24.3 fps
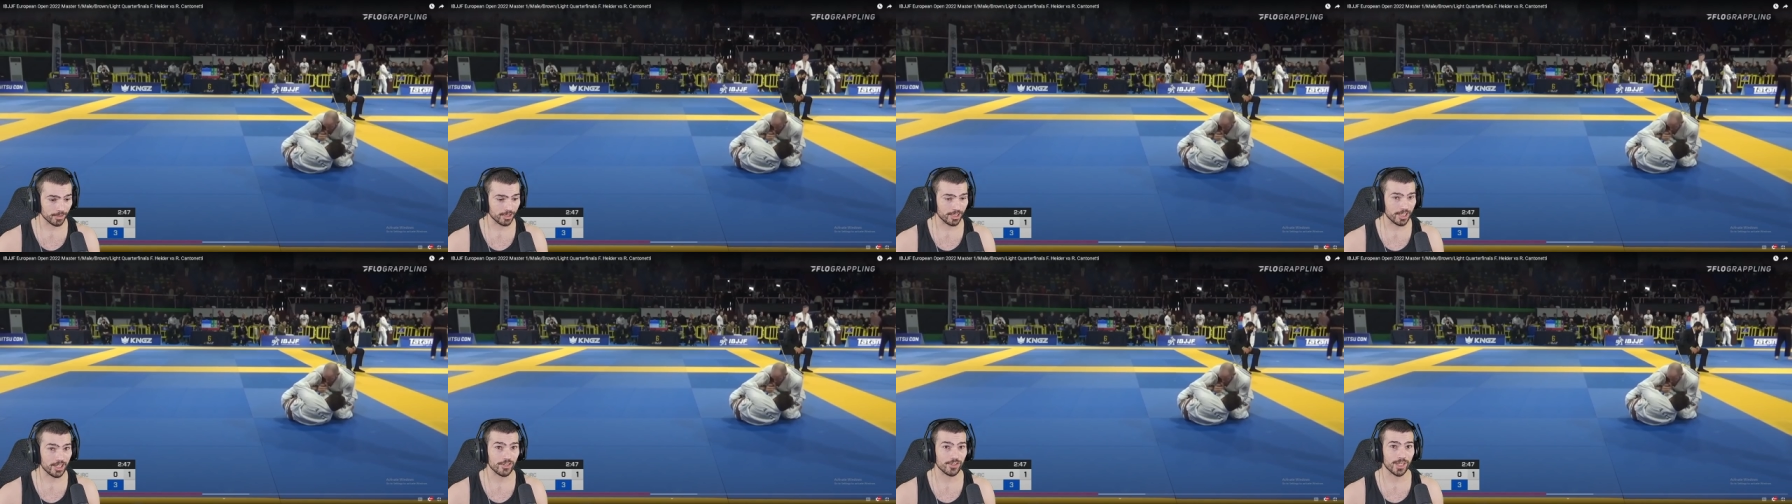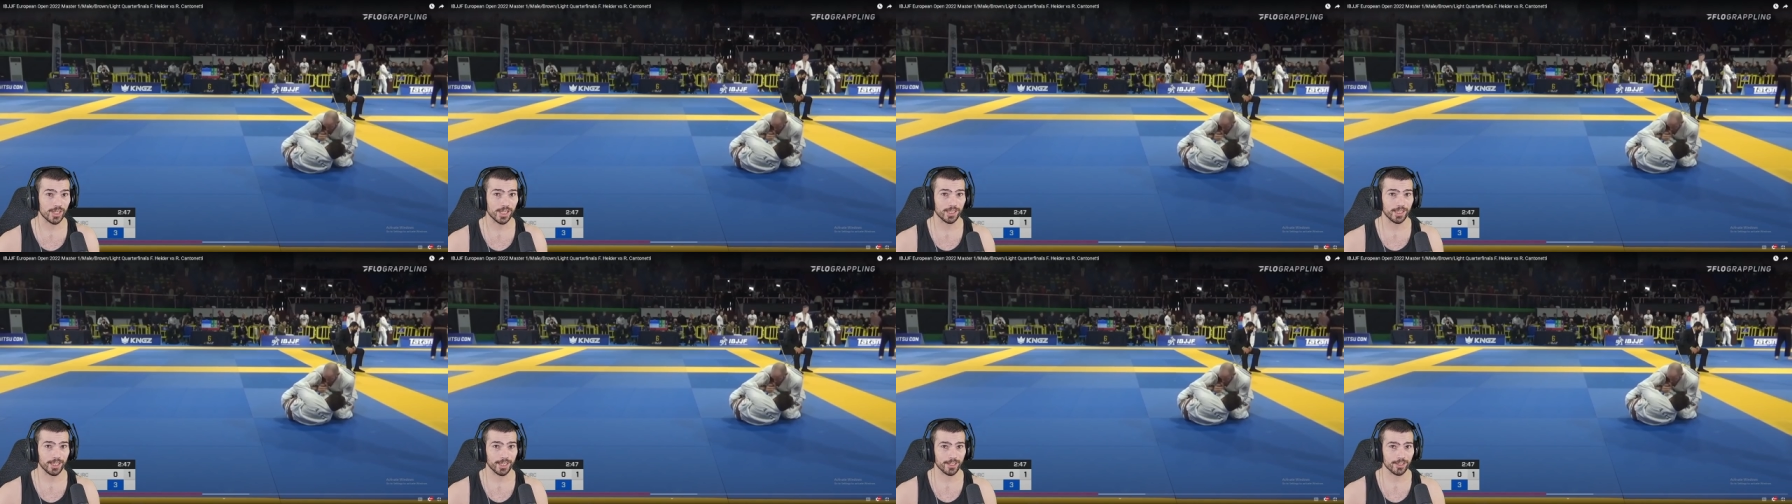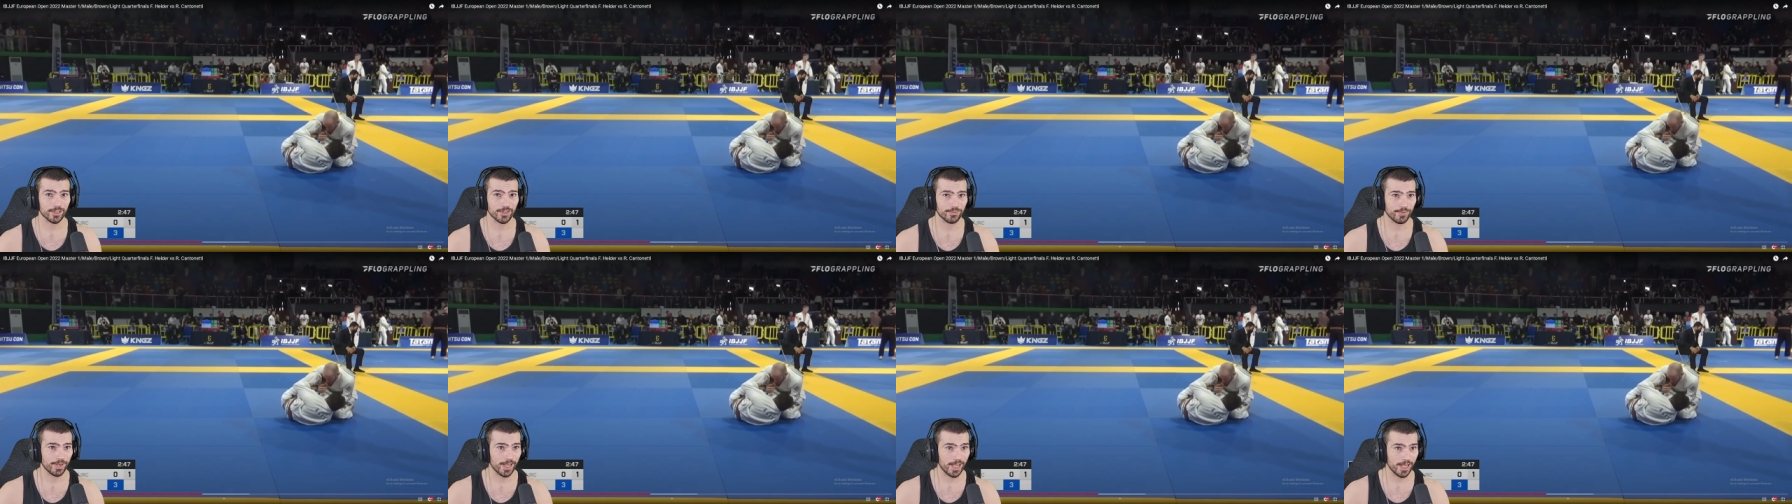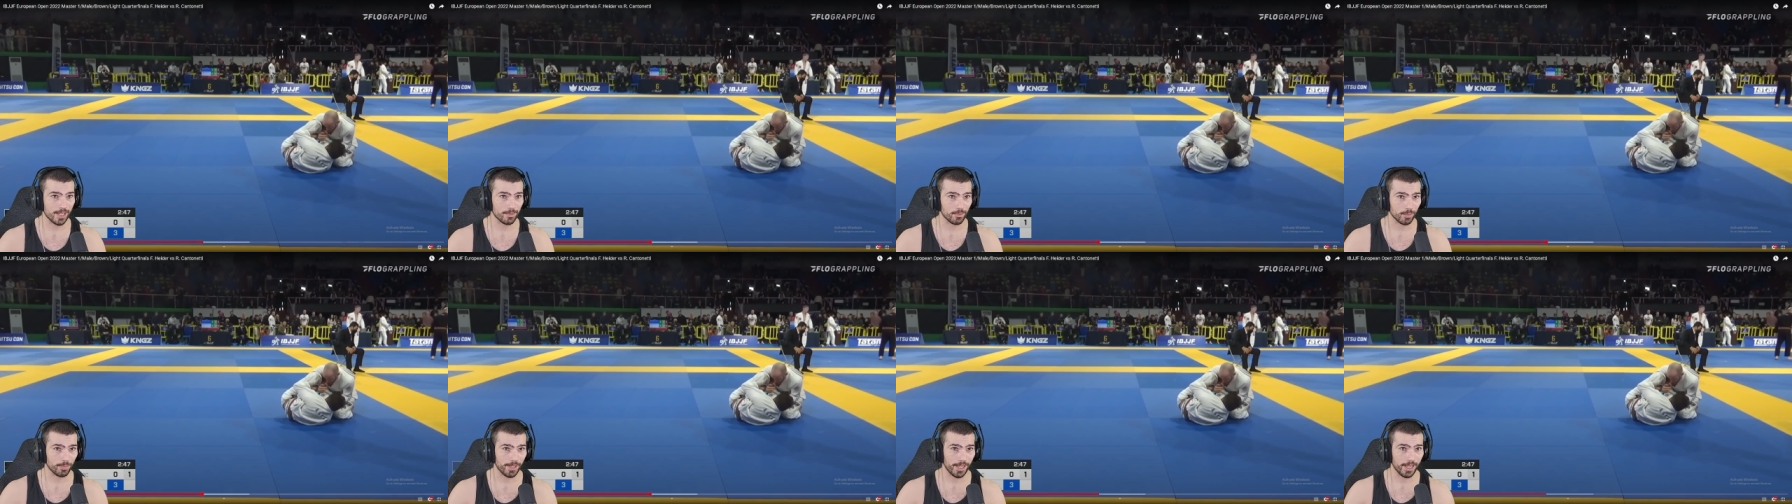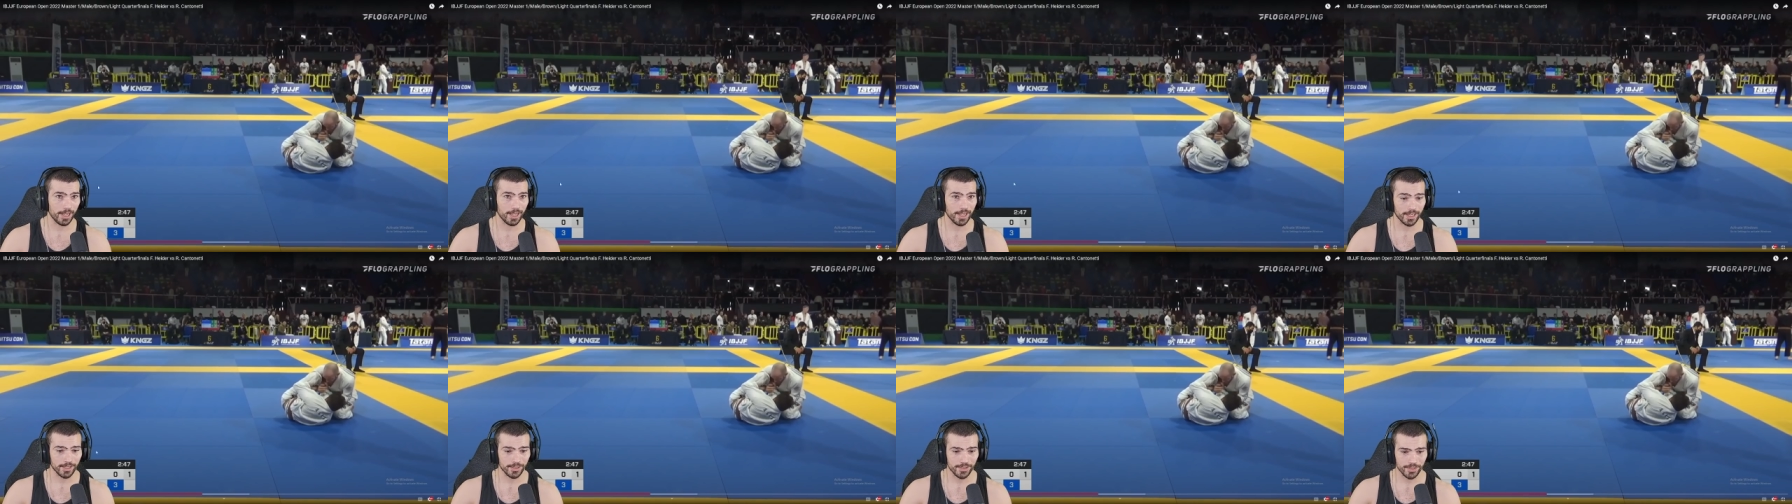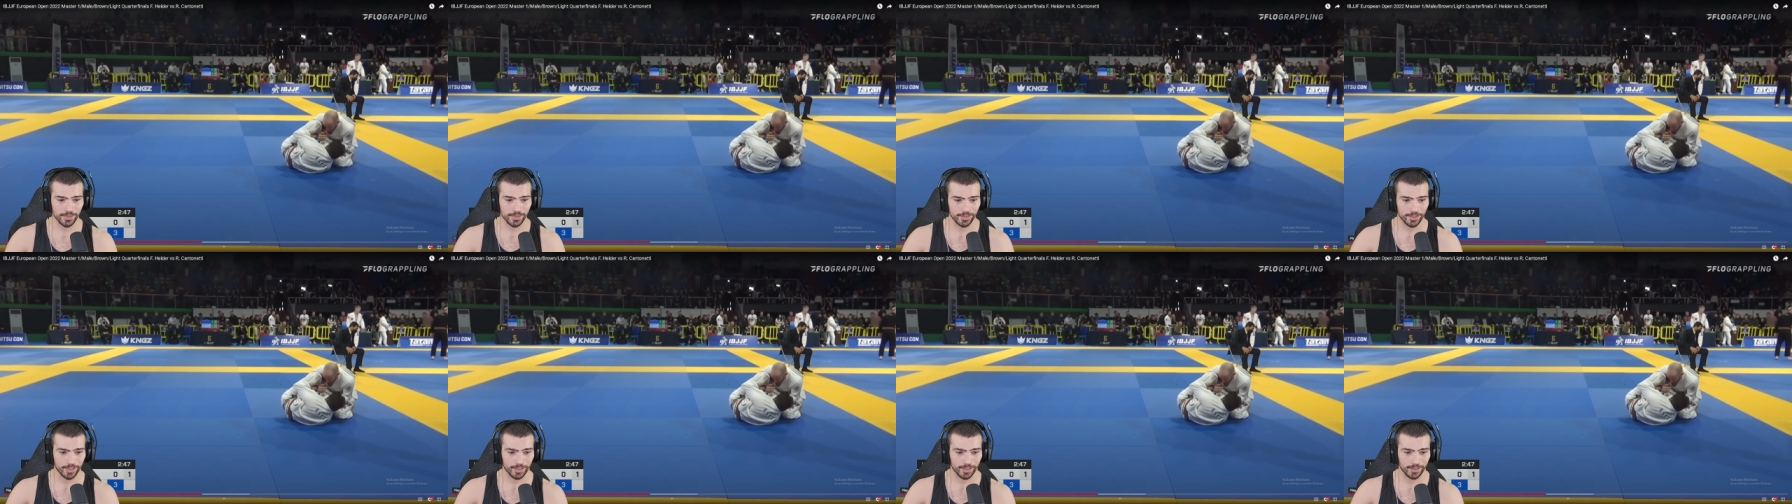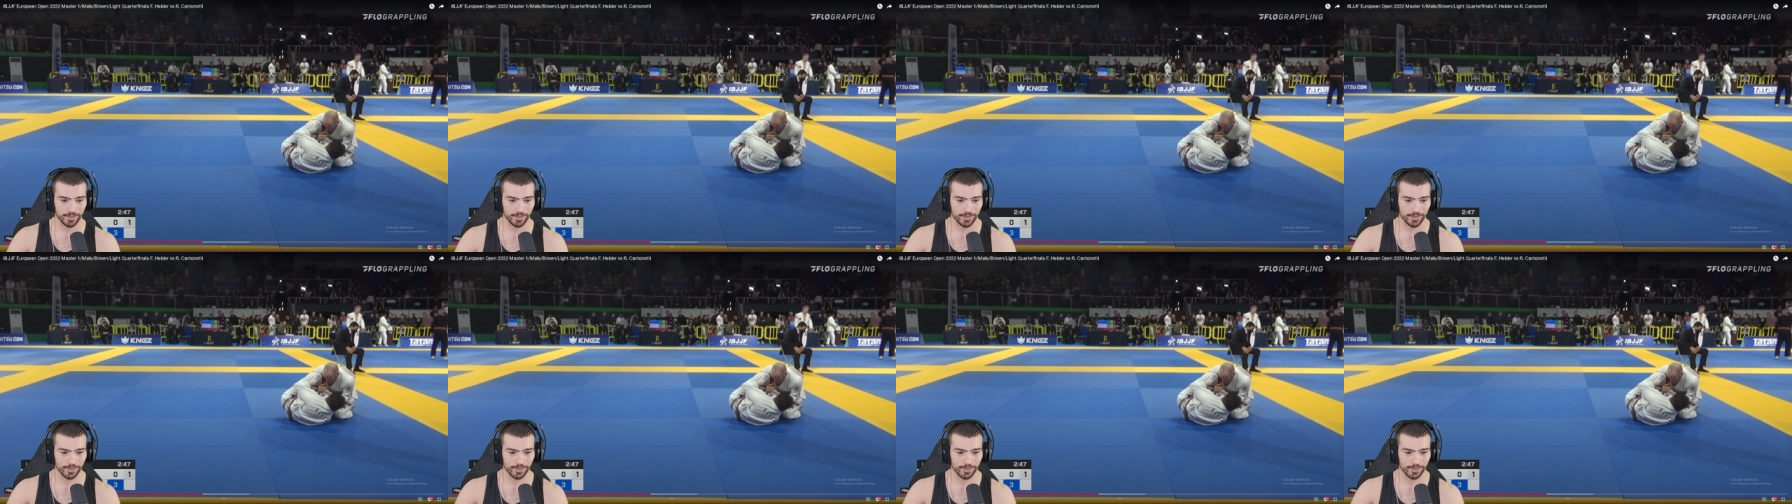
teach that like it's a viable pass, you know?